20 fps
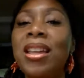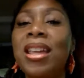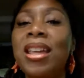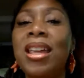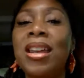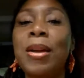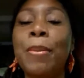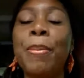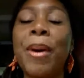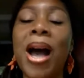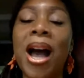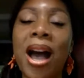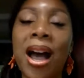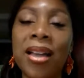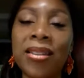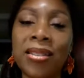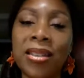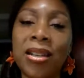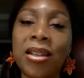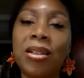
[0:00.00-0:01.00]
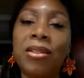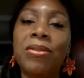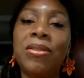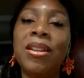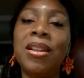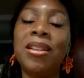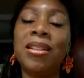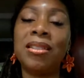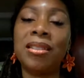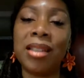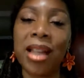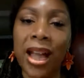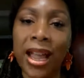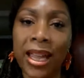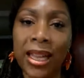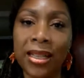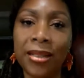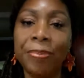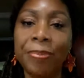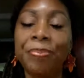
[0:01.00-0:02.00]
in a positive
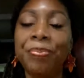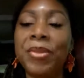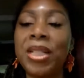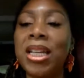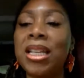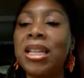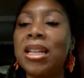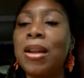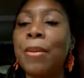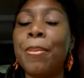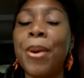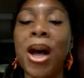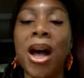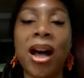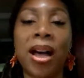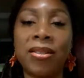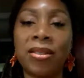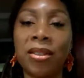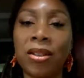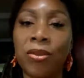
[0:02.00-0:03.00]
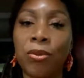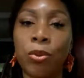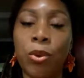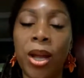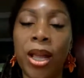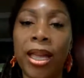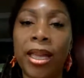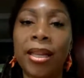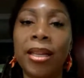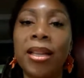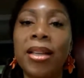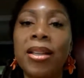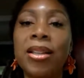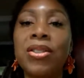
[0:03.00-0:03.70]
light and in a positive way,